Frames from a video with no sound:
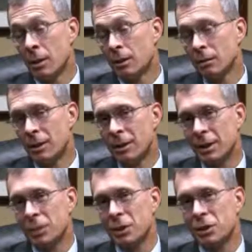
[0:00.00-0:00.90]
Well, I
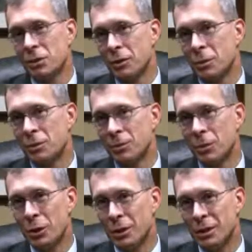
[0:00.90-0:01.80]
think it makes us feel
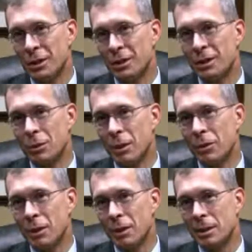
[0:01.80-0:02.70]
pretty good that
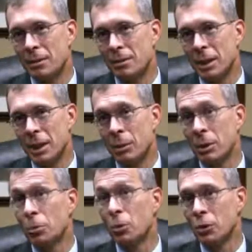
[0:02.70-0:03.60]
we've been able to
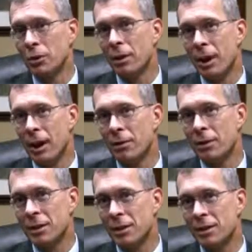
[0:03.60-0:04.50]
improve the
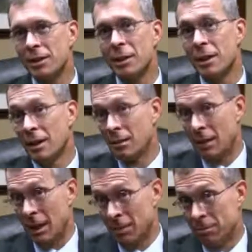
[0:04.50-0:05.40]
life of
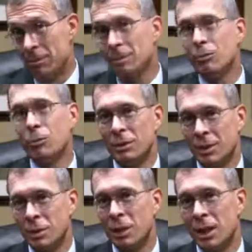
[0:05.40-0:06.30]
that,
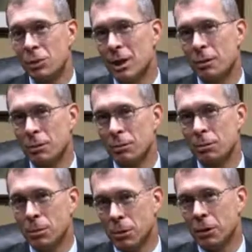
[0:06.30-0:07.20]
in this case, that
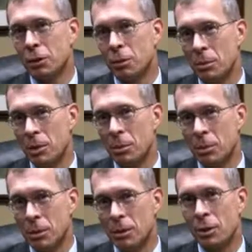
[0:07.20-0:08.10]
particular member,
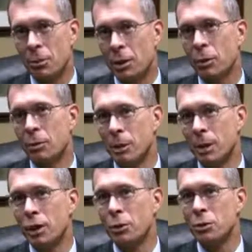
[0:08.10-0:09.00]
but there probably would
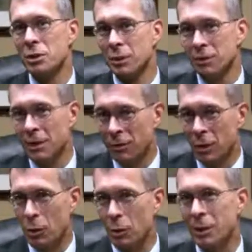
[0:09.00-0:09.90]
be others that, if
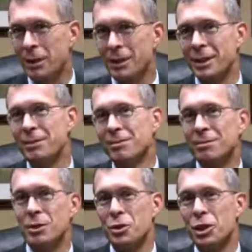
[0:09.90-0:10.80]
they were willing
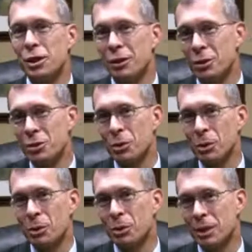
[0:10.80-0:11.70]
to share their
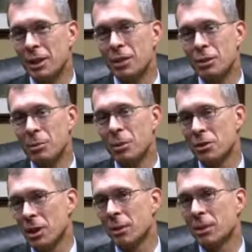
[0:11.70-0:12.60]
story, would tell us some of the
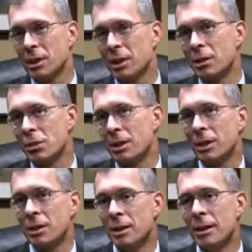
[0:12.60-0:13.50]
same things,
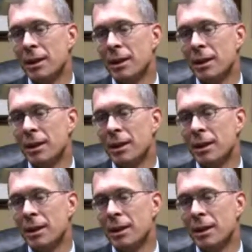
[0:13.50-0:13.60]
that